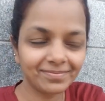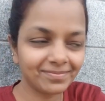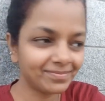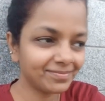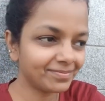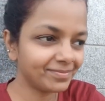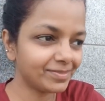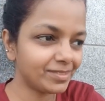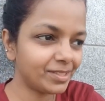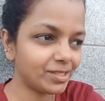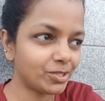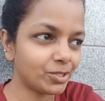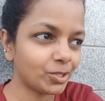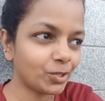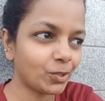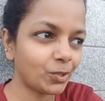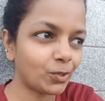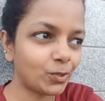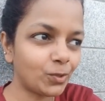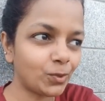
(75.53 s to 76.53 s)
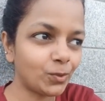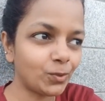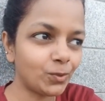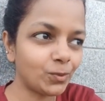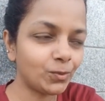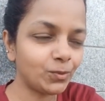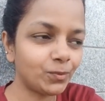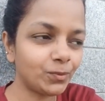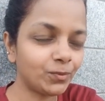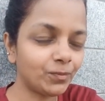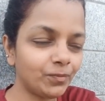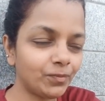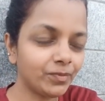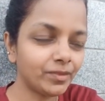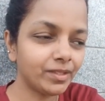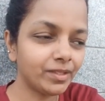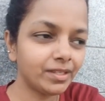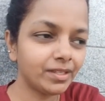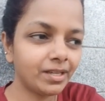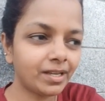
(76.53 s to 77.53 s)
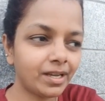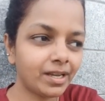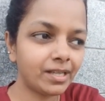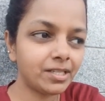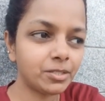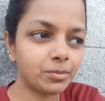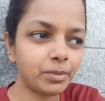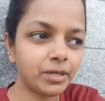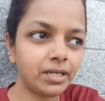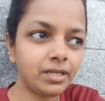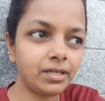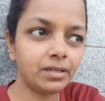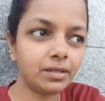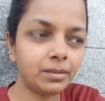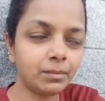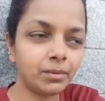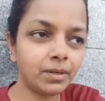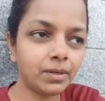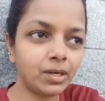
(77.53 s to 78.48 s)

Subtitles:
So I spend about